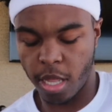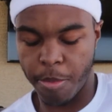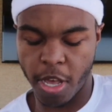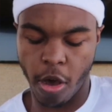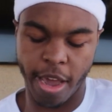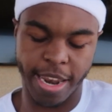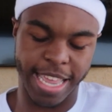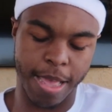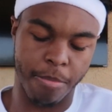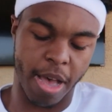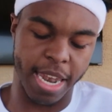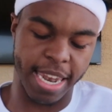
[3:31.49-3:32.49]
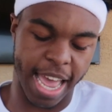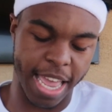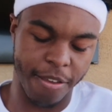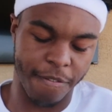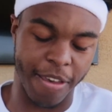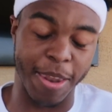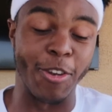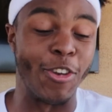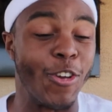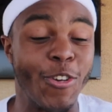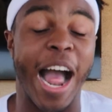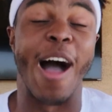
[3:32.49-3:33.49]
Let me go ahead and get my knife. And
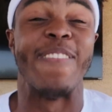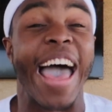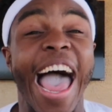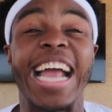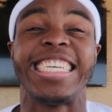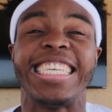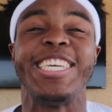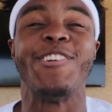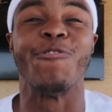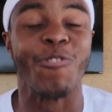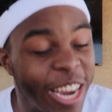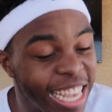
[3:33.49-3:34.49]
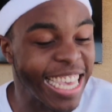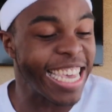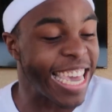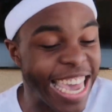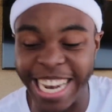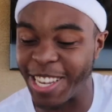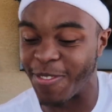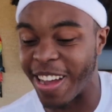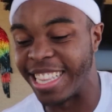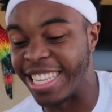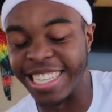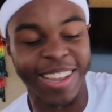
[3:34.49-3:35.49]
dude, I'm actually really geeked
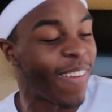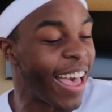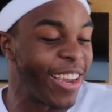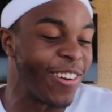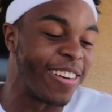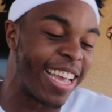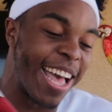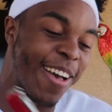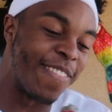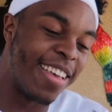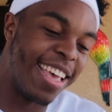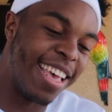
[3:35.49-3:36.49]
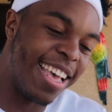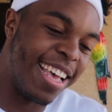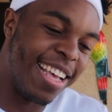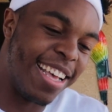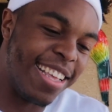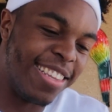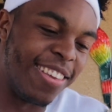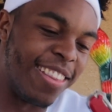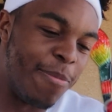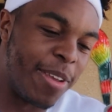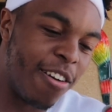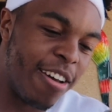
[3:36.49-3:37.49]
about this. I'm not even gonna cap. So
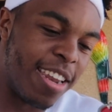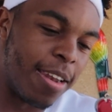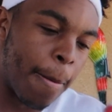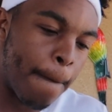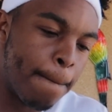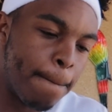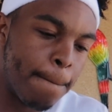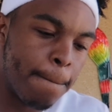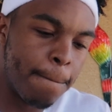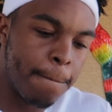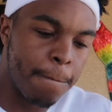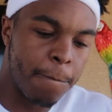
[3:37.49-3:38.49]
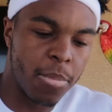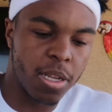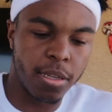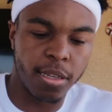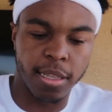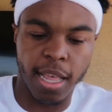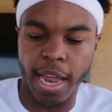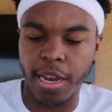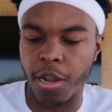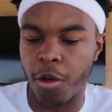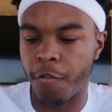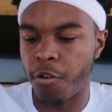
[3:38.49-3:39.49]
let me go ahead and slide
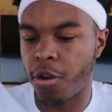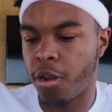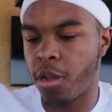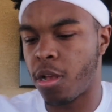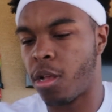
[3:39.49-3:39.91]
it over.